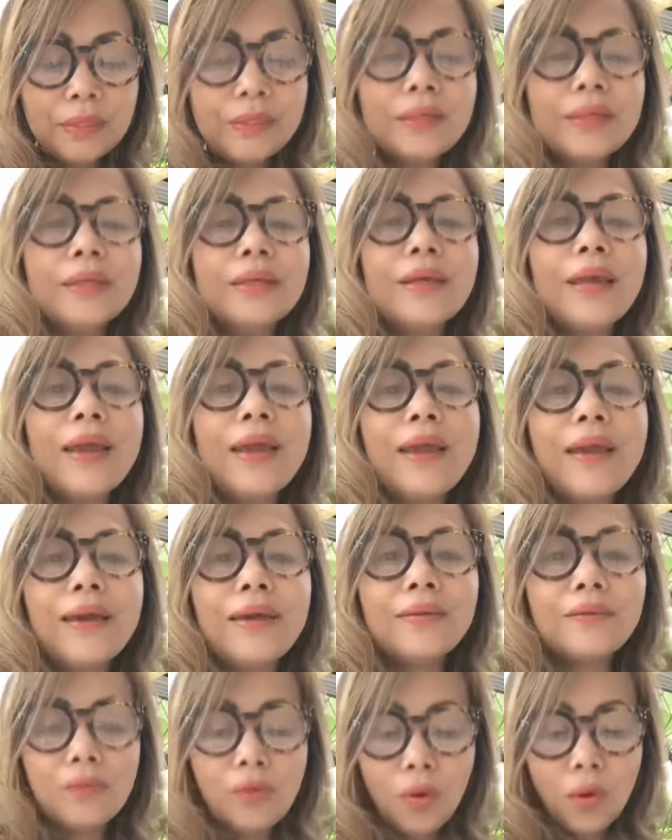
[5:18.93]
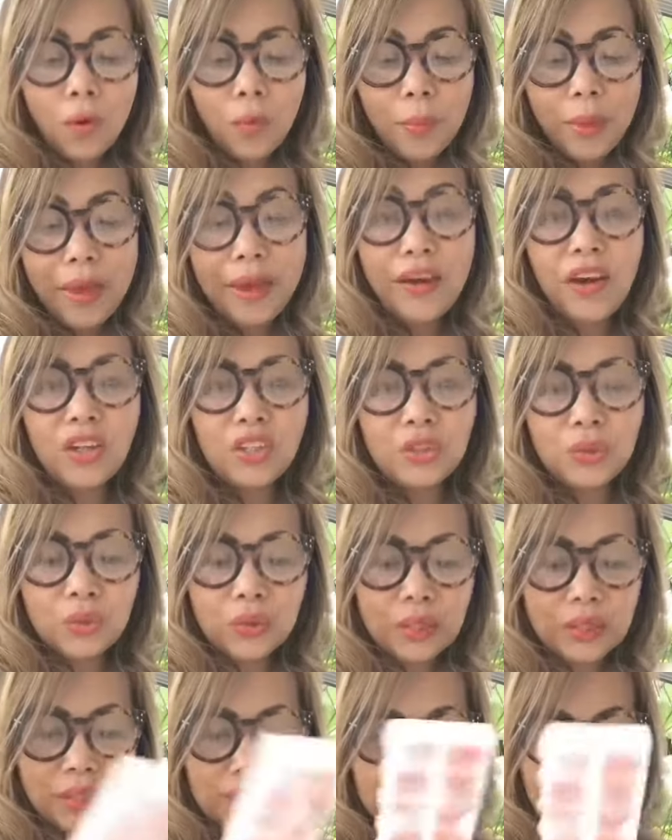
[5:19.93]
D and
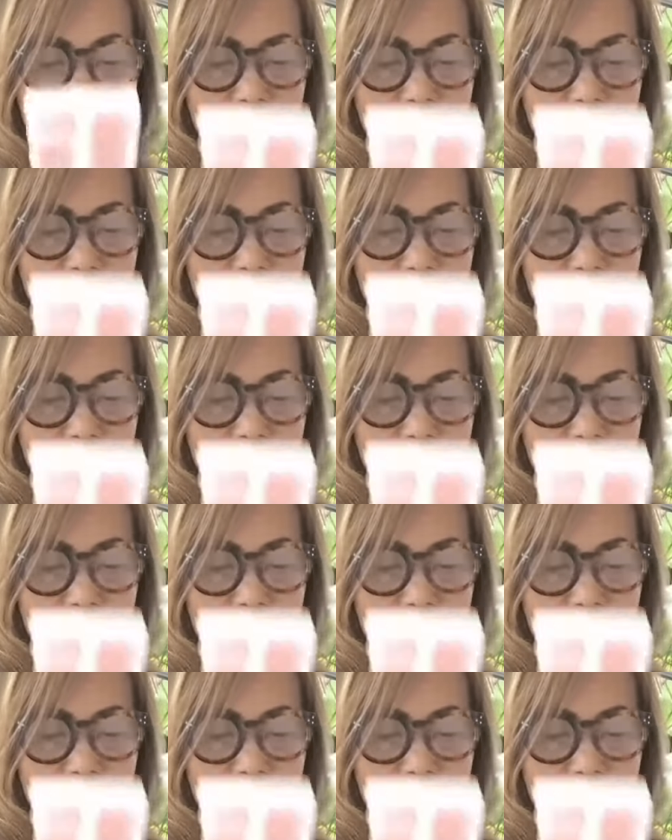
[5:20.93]
omega-3